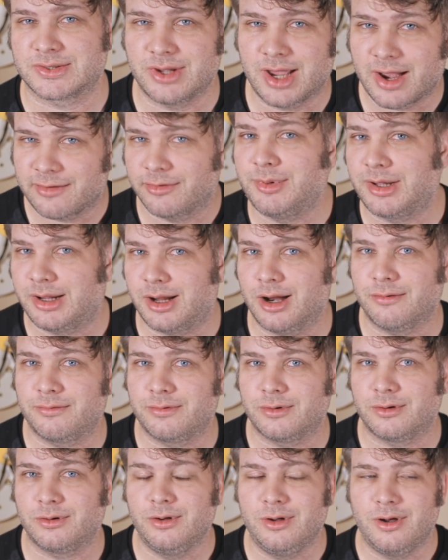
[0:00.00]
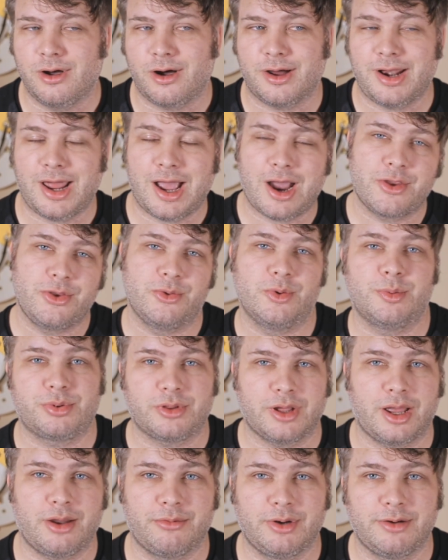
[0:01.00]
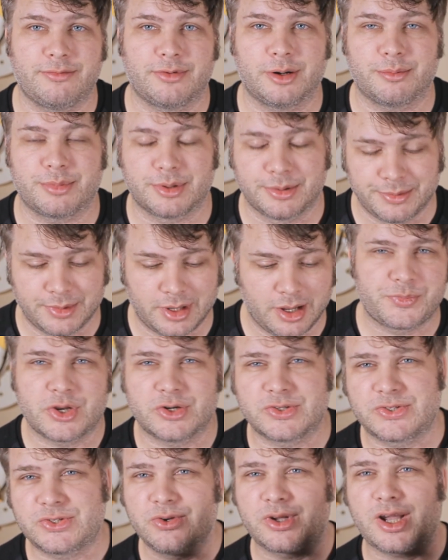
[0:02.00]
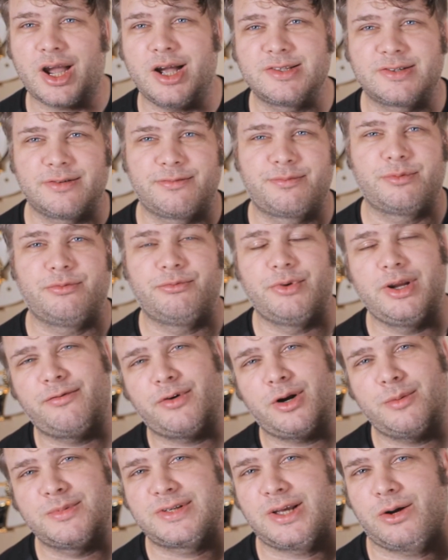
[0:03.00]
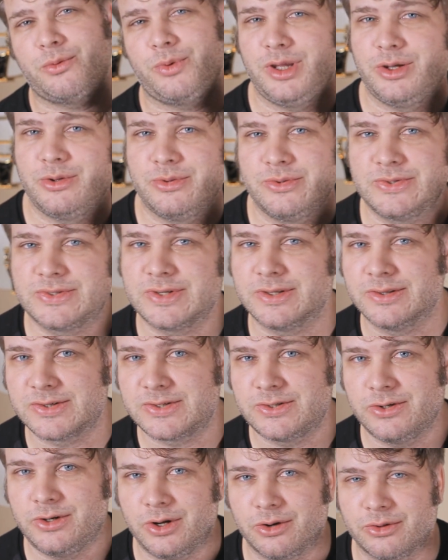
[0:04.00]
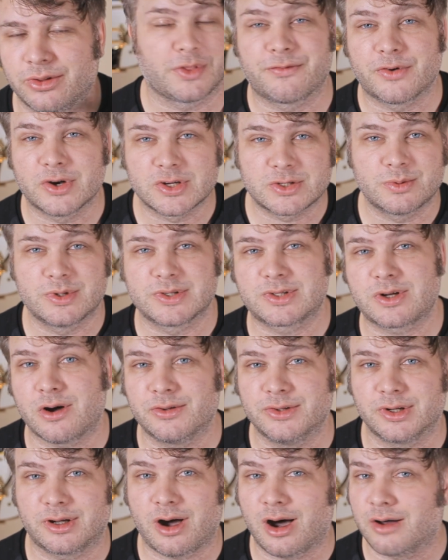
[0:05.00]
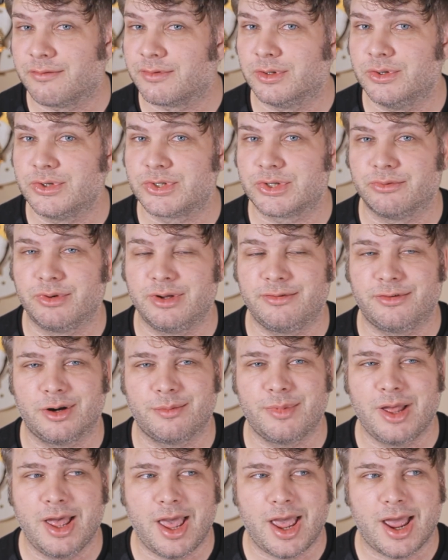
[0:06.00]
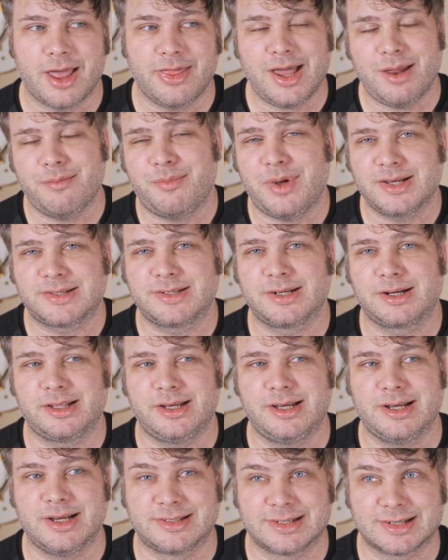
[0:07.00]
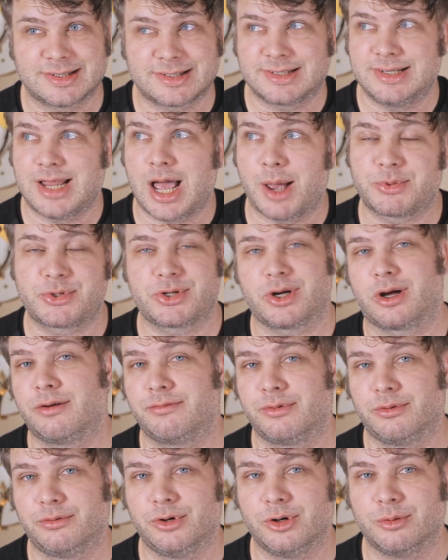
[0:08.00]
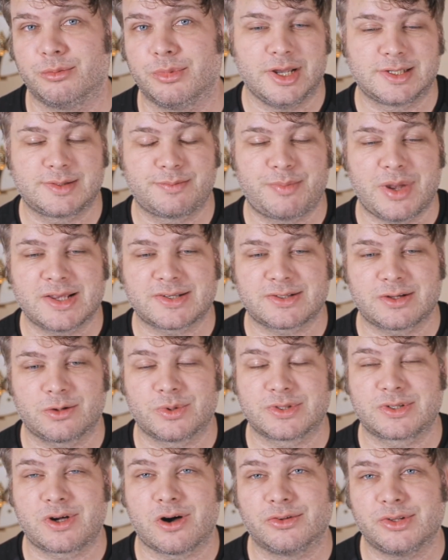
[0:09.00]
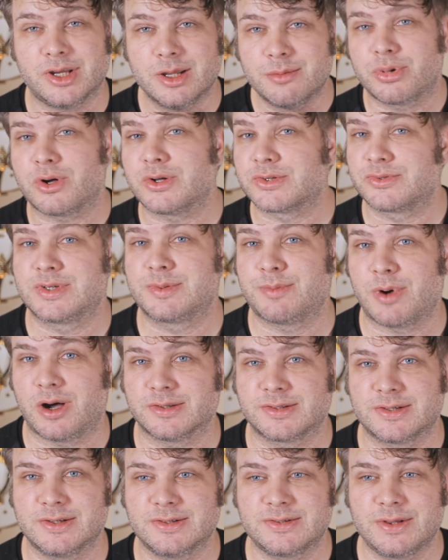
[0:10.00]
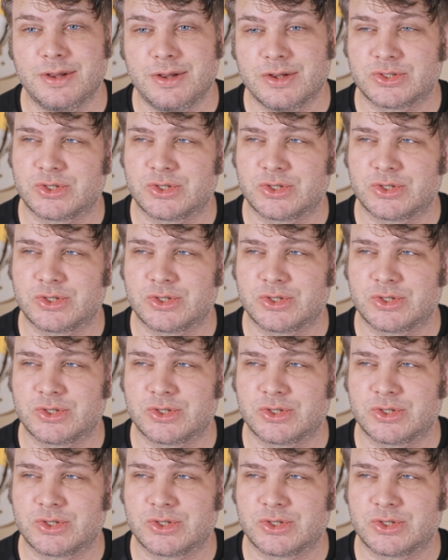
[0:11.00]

So you have to be careful on how you apply reverb. There's 2 kinds of reverbs that we use in the studio. The first one is called the convolution reverb, and that basically is a snapshot of a room. It's based on what's called impulse responses.